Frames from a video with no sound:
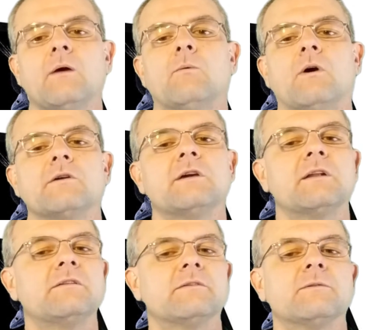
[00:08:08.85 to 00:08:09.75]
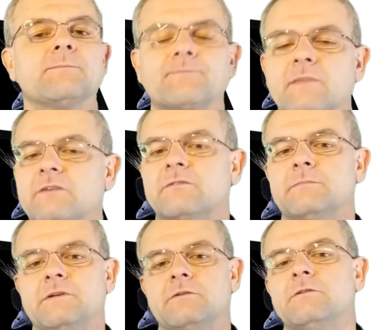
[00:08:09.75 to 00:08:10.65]
And all you got to do,
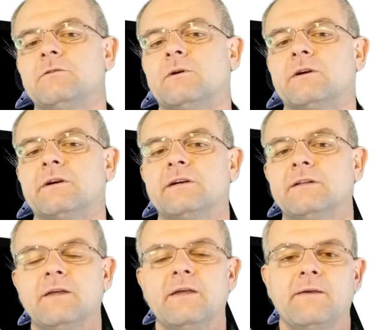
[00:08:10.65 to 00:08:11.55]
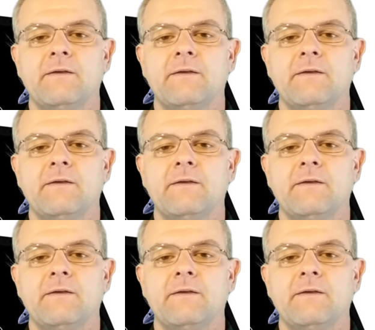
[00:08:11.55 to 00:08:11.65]
submit your URL,